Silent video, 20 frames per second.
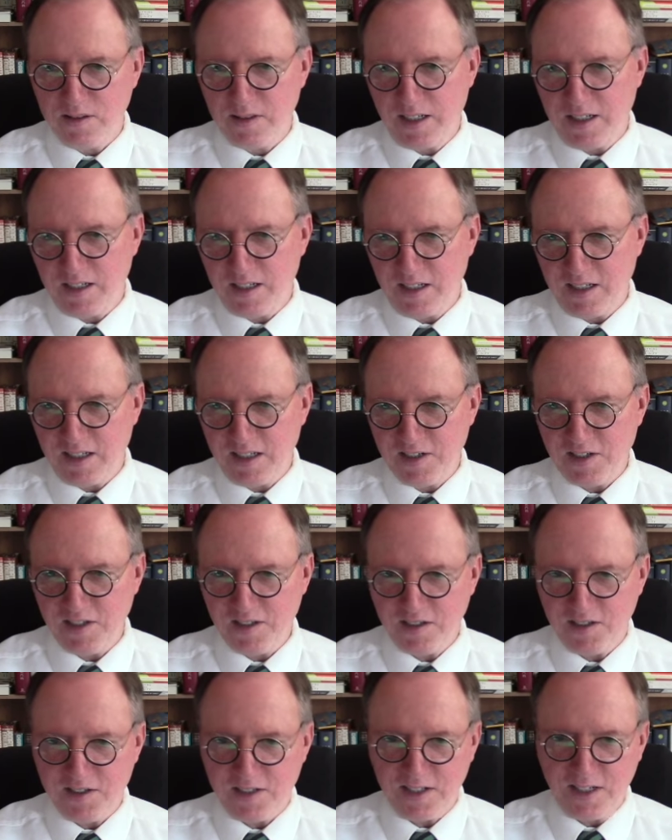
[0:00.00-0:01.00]
I, I guess you
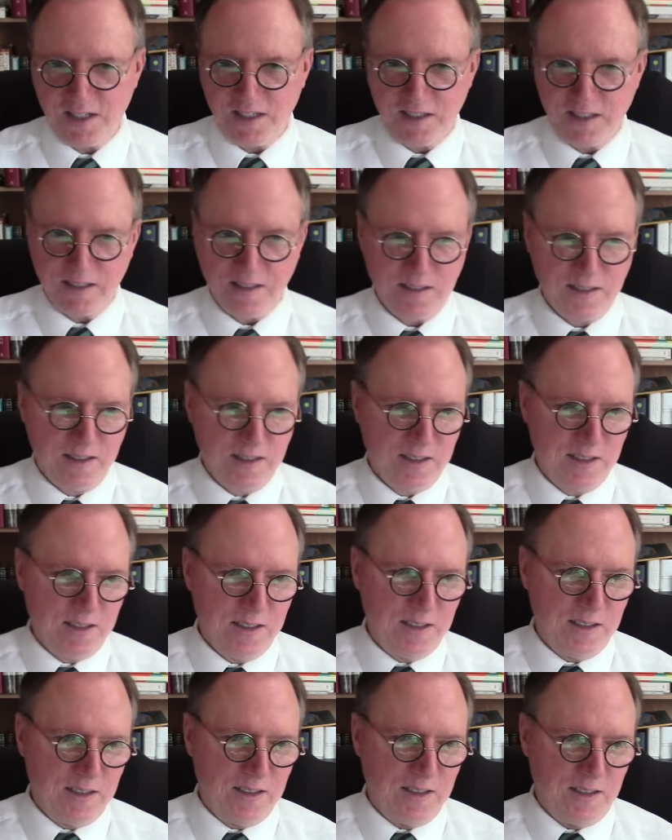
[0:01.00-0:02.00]
could say that
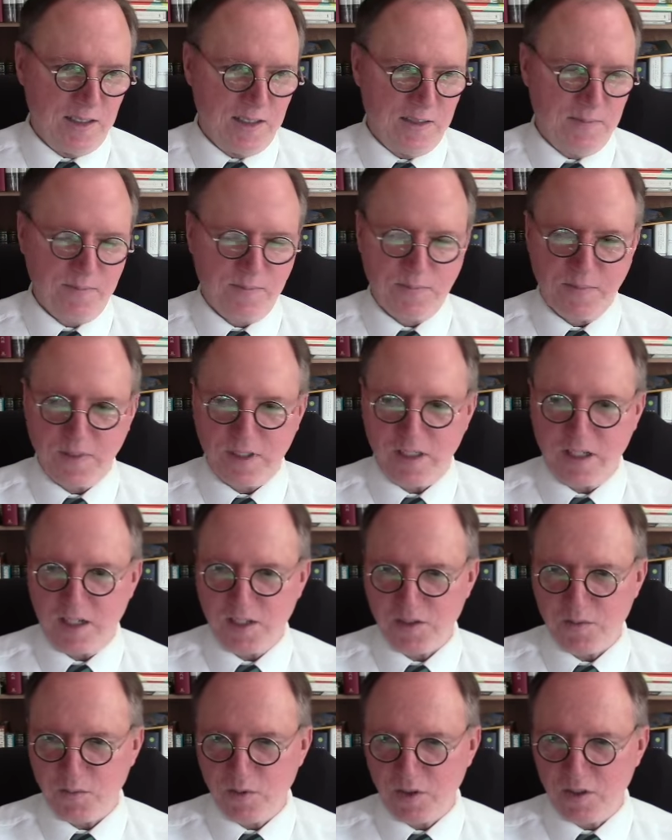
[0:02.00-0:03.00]
um,
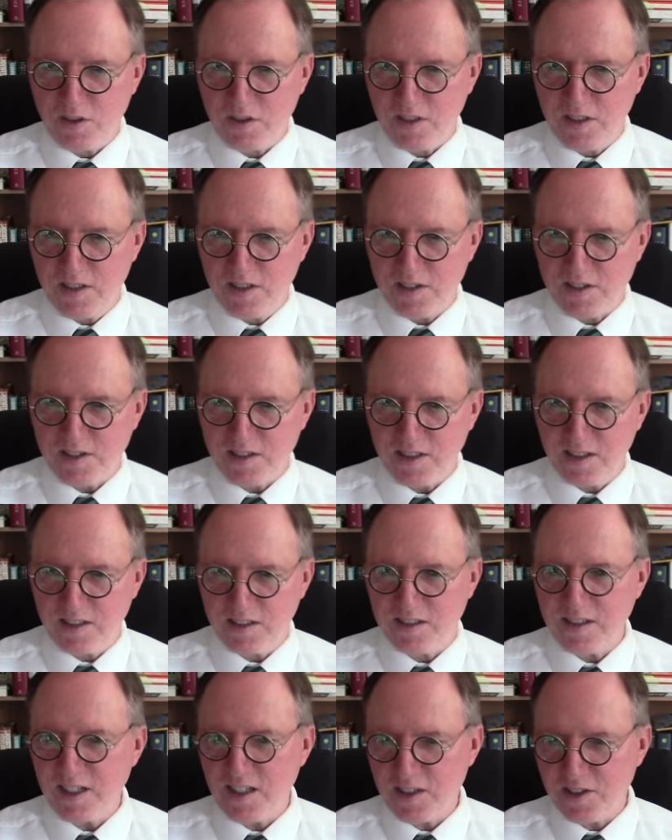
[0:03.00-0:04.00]
God's Word is the
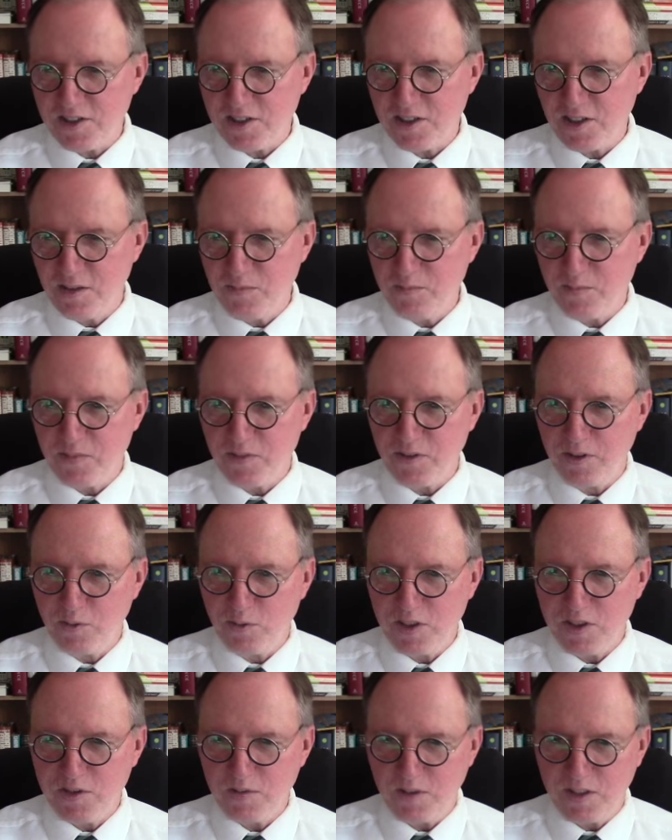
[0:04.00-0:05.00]
telescope through
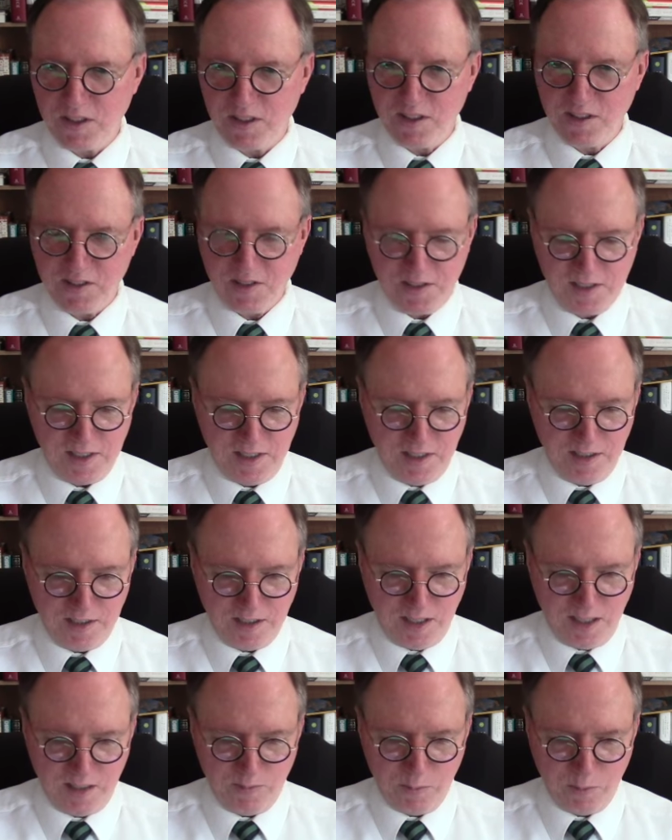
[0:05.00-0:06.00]
which we see
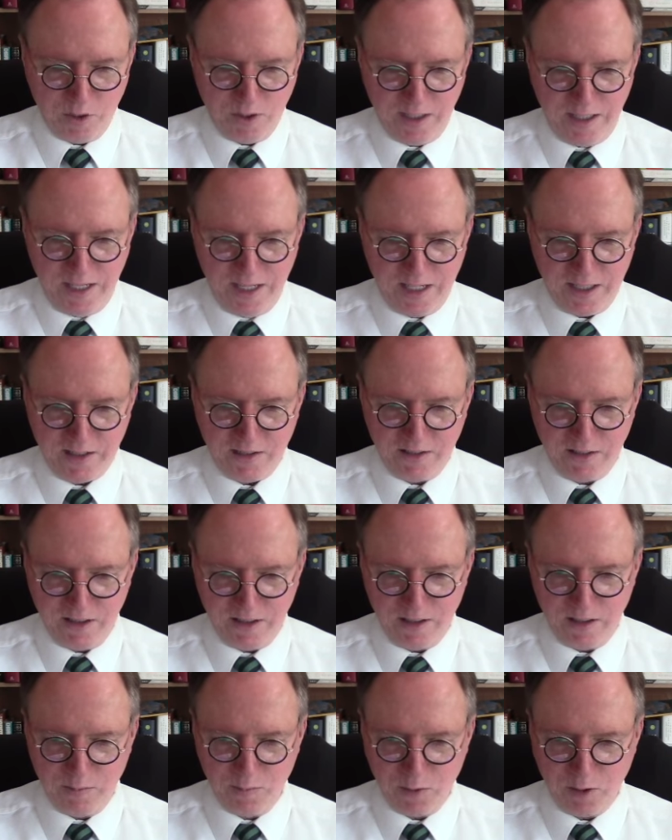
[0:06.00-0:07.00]
God more
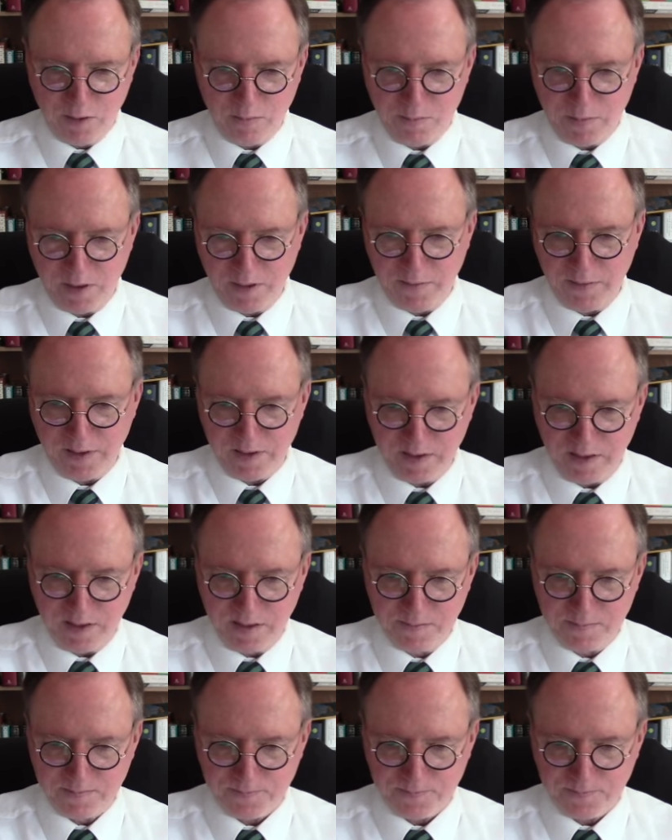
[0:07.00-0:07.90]
accurately, more perfectly.